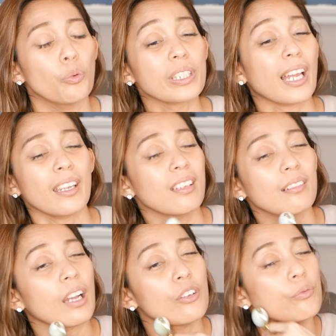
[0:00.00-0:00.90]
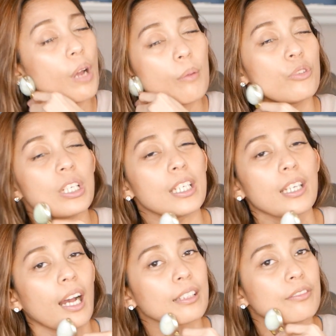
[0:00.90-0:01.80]
What I'm really
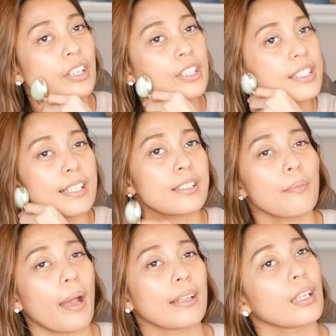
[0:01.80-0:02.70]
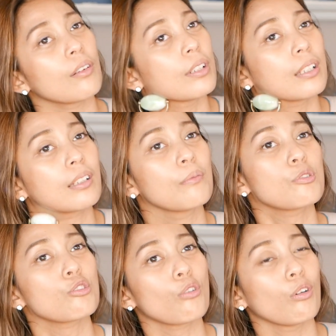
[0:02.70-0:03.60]
not very systematic when it
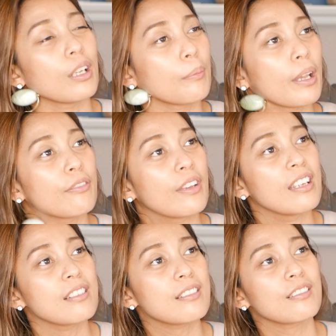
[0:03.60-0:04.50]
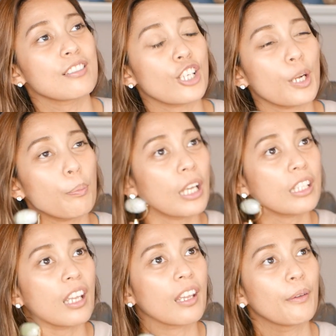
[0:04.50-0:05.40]
comes to rolling my face. Sarap lang
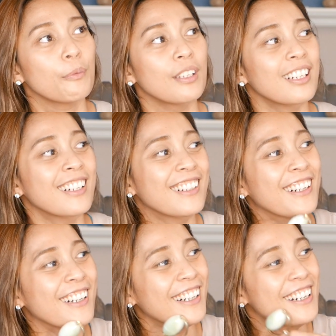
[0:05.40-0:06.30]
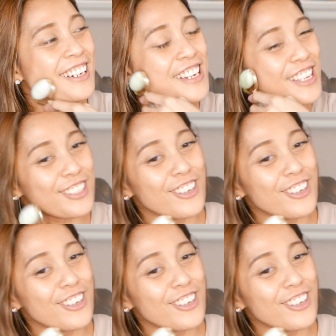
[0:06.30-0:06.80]
niya eh.